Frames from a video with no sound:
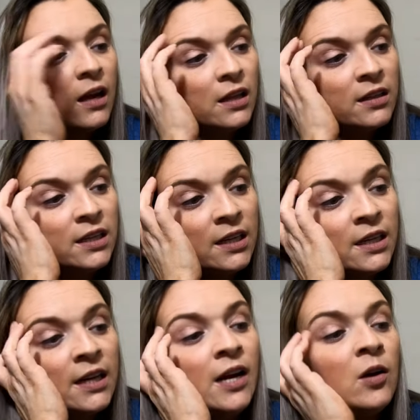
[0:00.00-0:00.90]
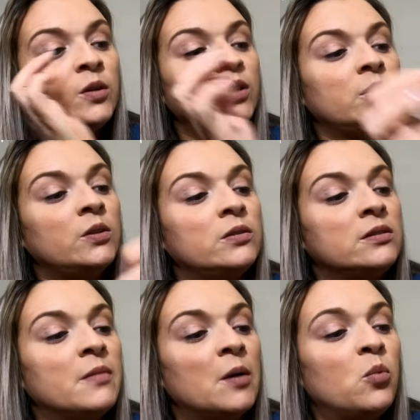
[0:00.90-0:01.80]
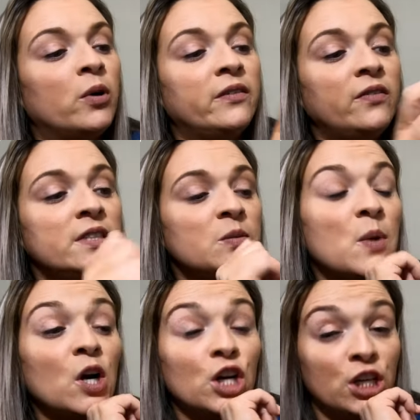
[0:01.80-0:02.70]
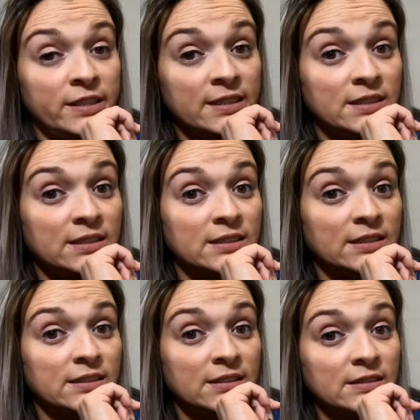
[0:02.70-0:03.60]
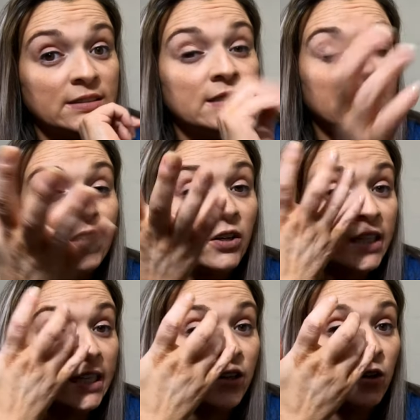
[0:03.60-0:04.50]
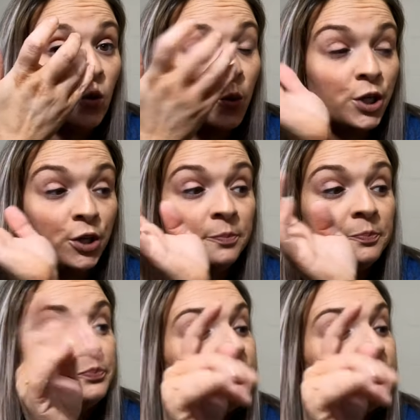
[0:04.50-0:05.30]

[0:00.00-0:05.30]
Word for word: and then I'll use my boyfriend's purse on the inner corner.